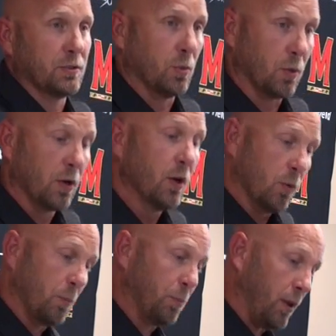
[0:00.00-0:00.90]
So
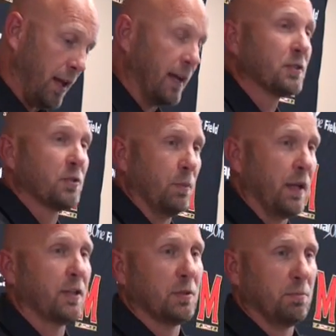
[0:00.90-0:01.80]
we're playing a
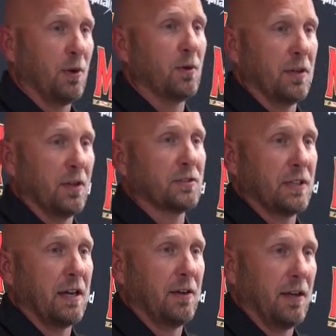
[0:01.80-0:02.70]
tremendous opponent on
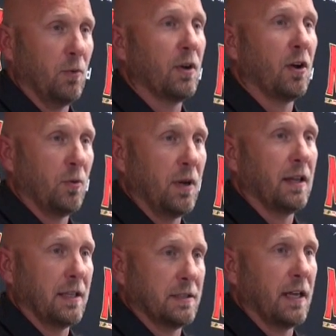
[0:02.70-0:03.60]
Saturday, and we all
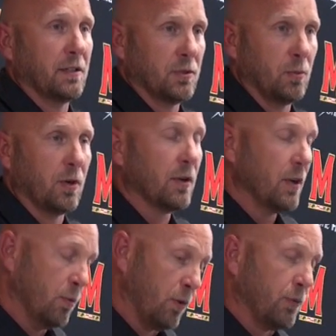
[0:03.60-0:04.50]
realize that. So
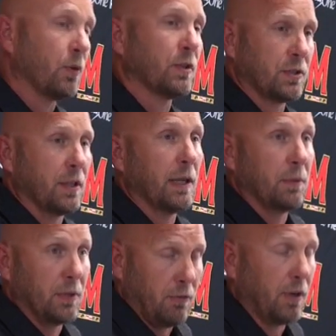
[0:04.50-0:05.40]
we're focusing on that.
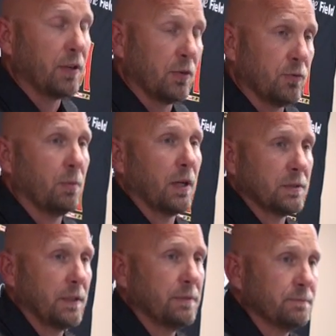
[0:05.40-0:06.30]
But they're a very good football
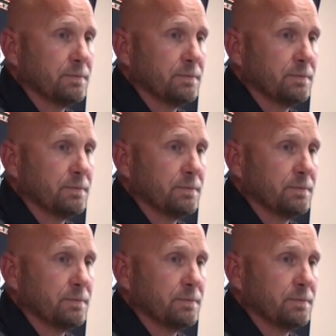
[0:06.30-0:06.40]
team.